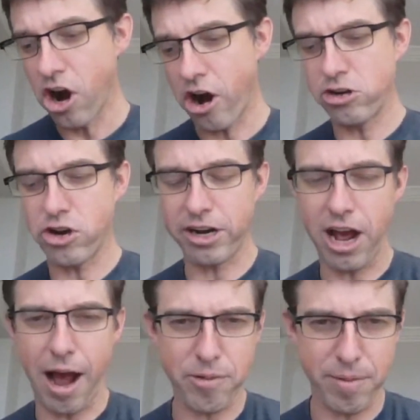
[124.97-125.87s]
Are you trying to
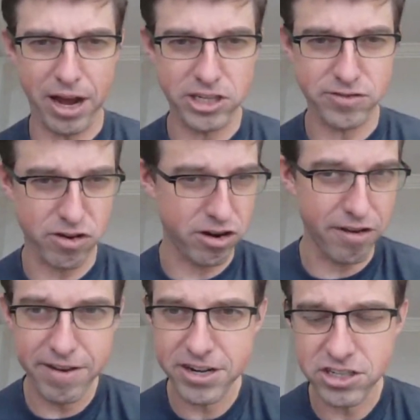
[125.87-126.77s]
optimize for
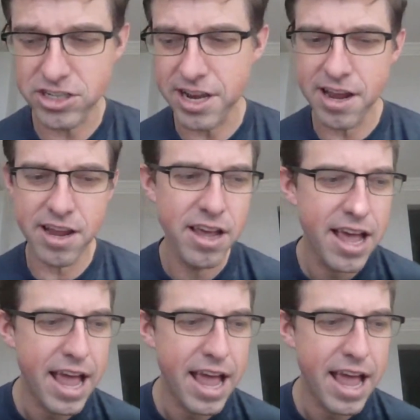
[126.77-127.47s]
efficiency?